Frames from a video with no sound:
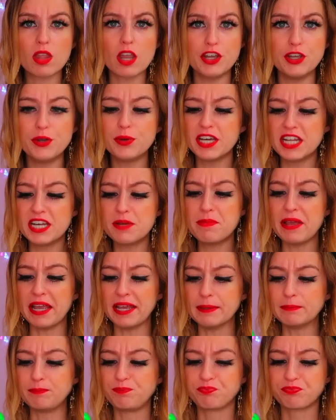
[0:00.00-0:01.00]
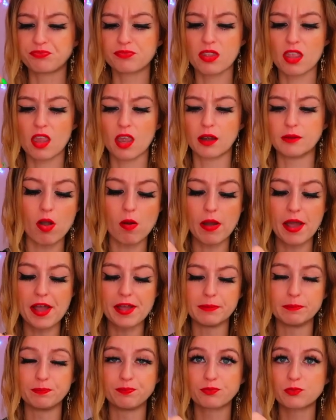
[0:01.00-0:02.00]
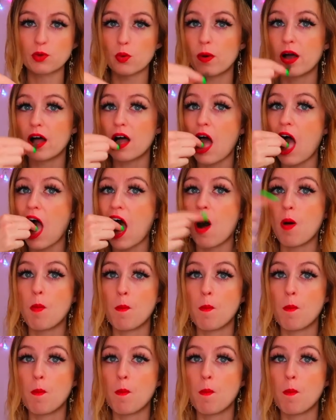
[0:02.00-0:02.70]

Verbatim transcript: Are you kidding me? Okay, well,